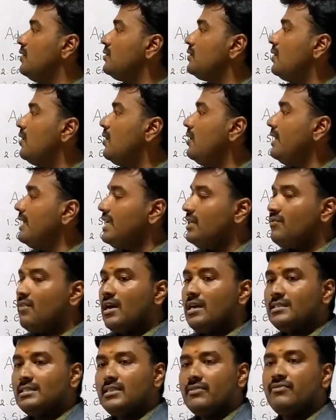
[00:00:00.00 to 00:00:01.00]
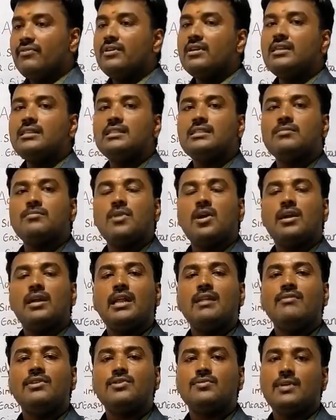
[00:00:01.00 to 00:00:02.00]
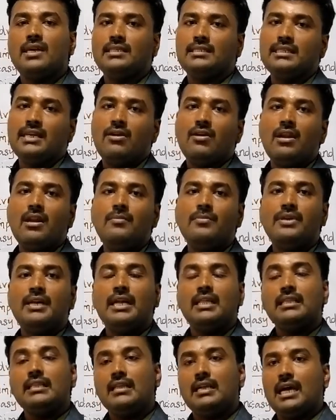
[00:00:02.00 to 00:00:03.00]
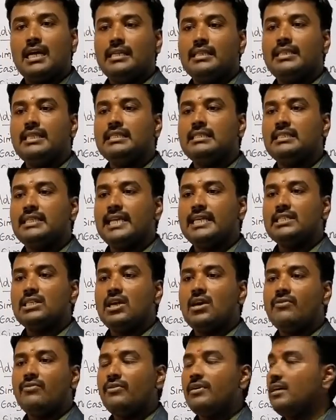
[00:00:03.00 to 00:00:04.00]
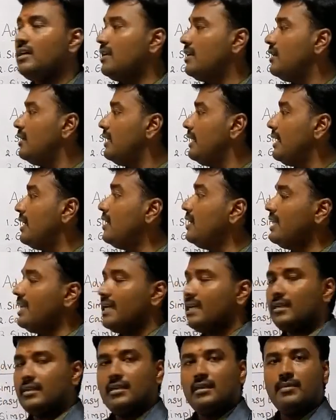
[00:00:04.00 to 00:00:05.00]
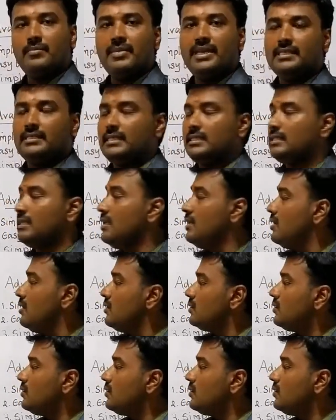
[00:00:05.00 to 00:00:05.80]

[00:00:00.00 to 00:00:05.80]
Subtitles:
So it was the first model which was developed at the stage of earlier basis.